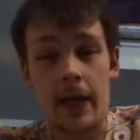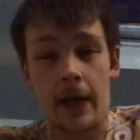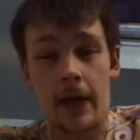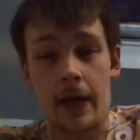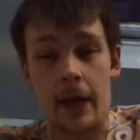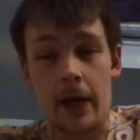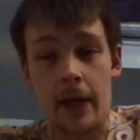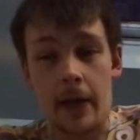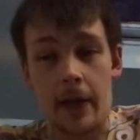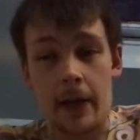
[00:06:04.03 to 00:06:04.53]

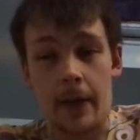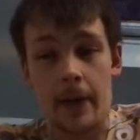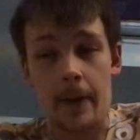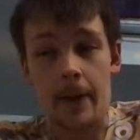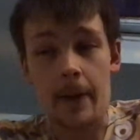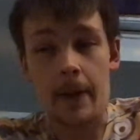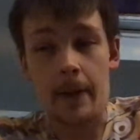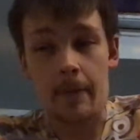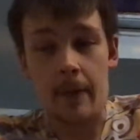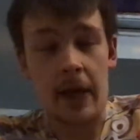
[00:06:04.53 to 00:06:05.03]

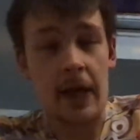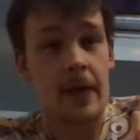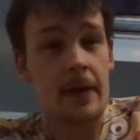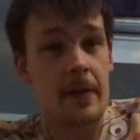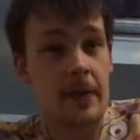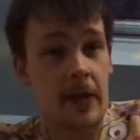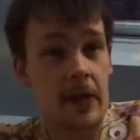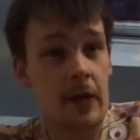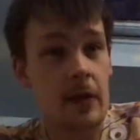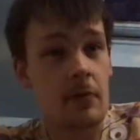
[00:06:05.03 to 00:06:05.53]

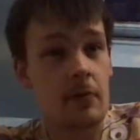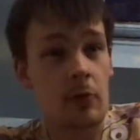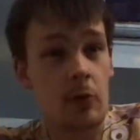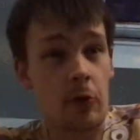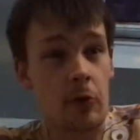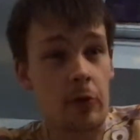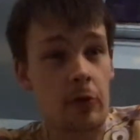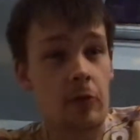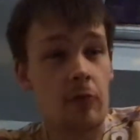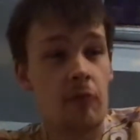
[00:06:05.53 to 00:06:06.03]
And they
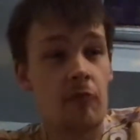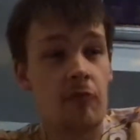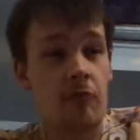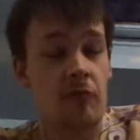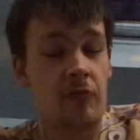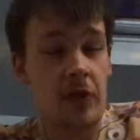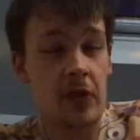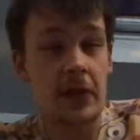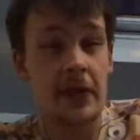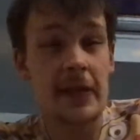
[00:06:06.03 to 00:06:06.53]
look
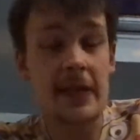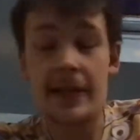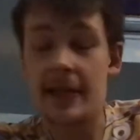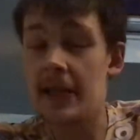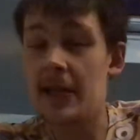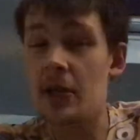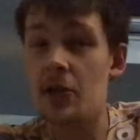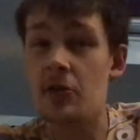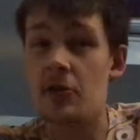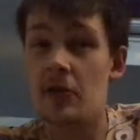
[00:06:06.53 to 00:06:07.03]
really
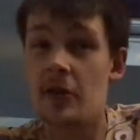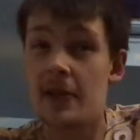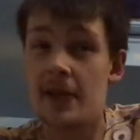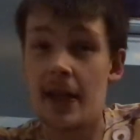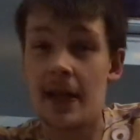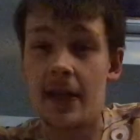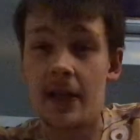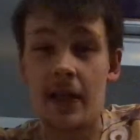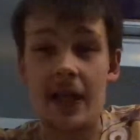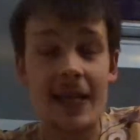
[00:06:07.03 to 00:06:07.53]

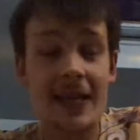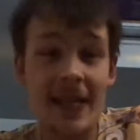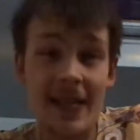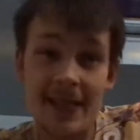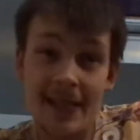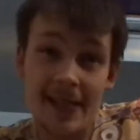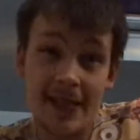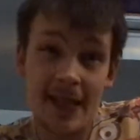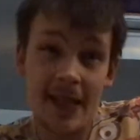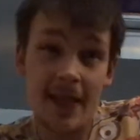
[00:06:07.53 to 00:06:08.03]
dangerous. And like
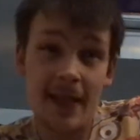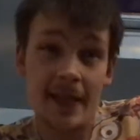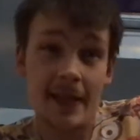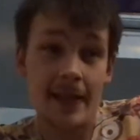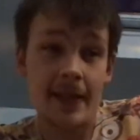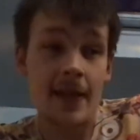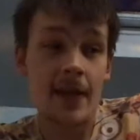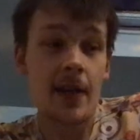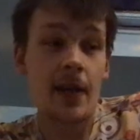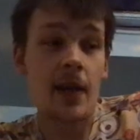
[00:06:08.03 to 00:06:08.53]
I
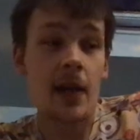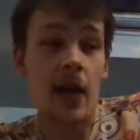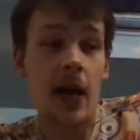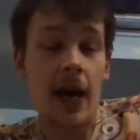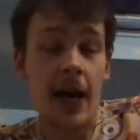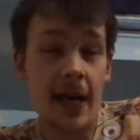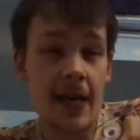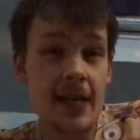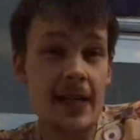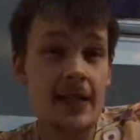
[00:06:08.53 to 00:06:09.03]
said,
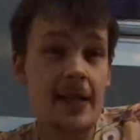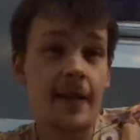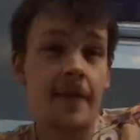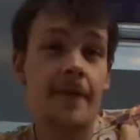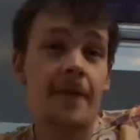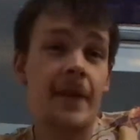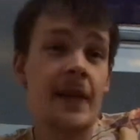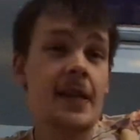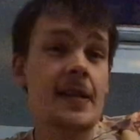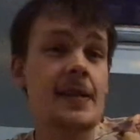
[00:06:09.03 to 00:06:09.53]
I
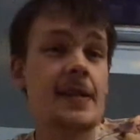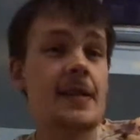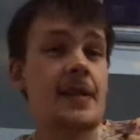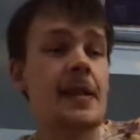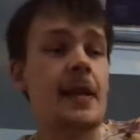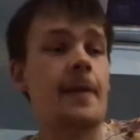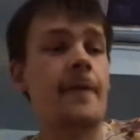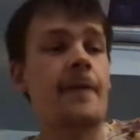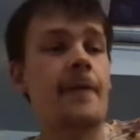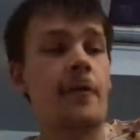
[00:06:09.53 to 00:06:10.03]
did
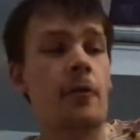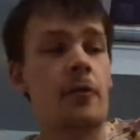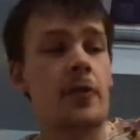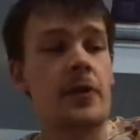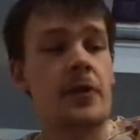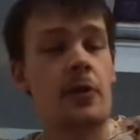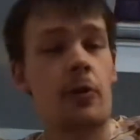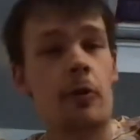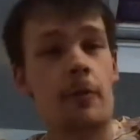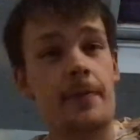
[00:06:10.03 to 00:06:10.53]
fancy them for
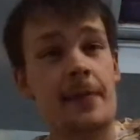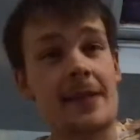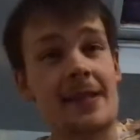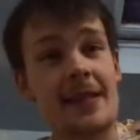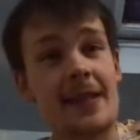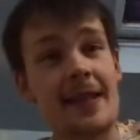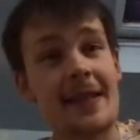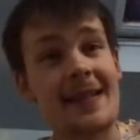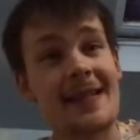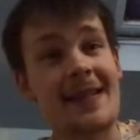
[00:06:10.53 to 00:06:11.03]
the top
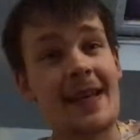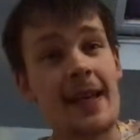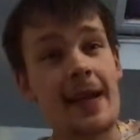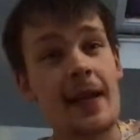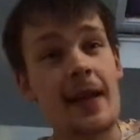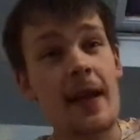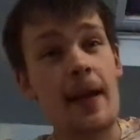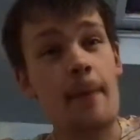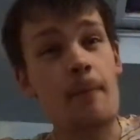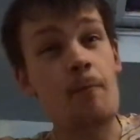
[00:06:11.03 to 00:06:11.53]
6.
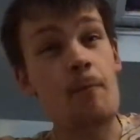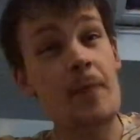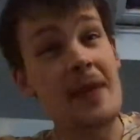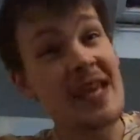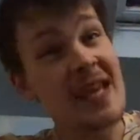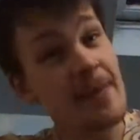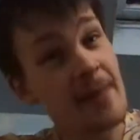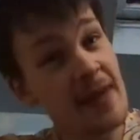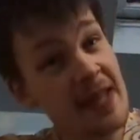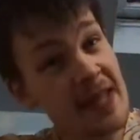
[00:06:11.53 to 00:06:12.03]

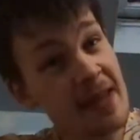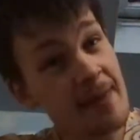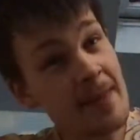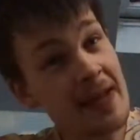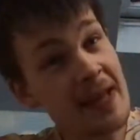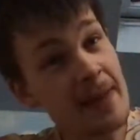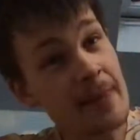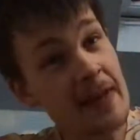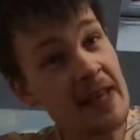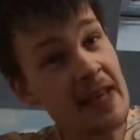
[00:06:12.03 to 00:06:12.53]
Maybe they
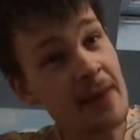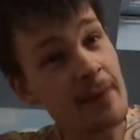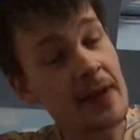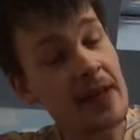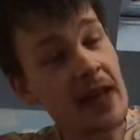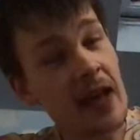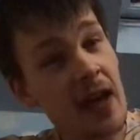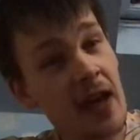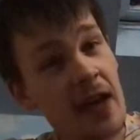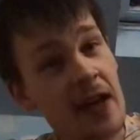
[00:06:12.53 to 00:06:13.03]
might be
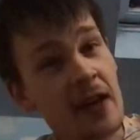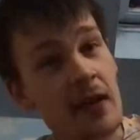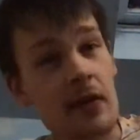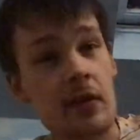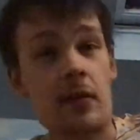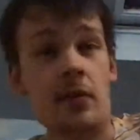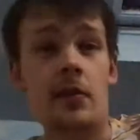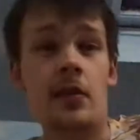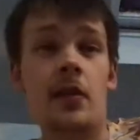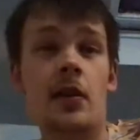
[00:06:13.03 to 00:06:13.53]
aiming
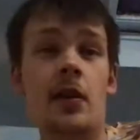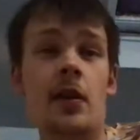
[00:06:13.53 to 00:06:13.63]
higher.